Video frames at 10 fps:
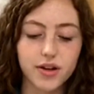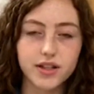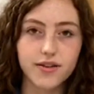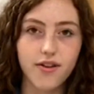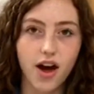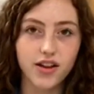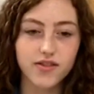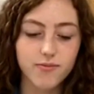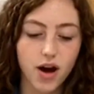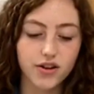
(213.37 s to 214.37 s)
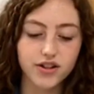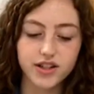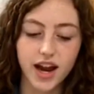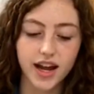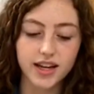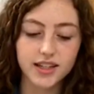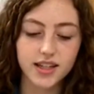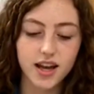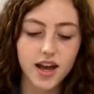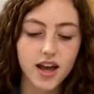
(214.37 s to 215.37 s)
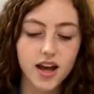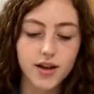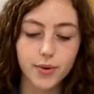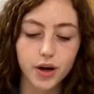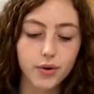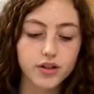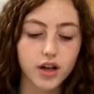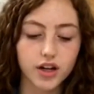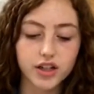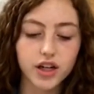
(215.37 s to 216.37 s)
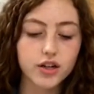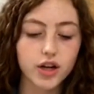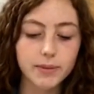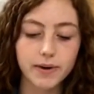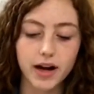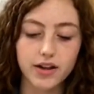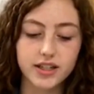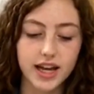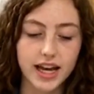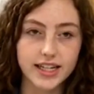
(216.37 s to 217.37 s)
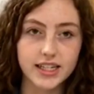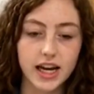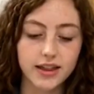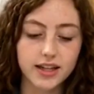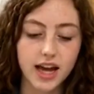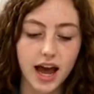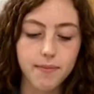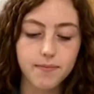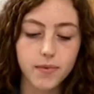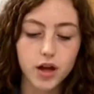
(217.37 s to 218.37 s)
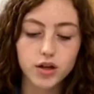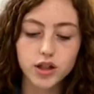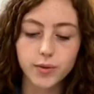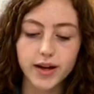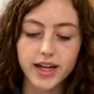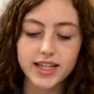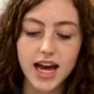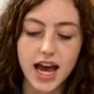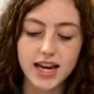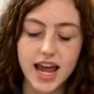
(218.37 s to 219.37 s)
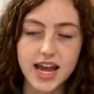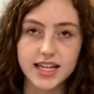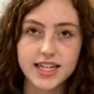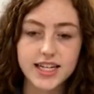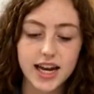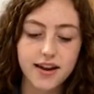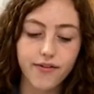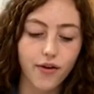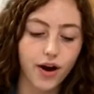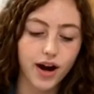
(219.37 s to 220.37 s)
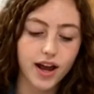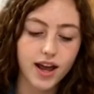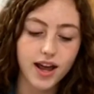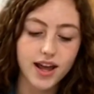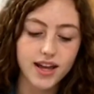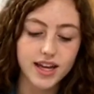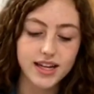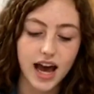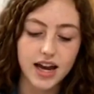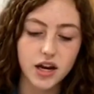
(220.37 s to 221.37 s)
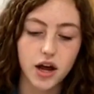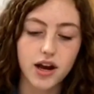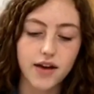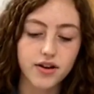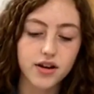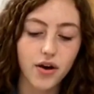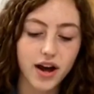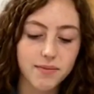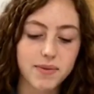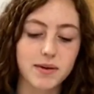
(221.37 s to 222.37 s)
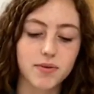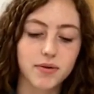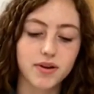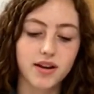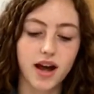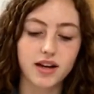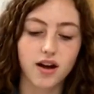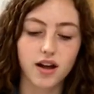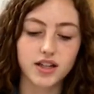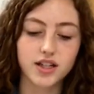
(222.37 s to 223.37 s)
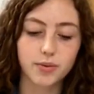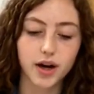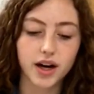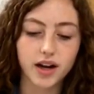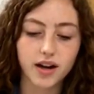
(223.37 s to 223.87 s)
as the father of modern genetics. His work was largely ignored by other scientists at the time, so when he died in 1884, he died never knowing people would acknowledge his work.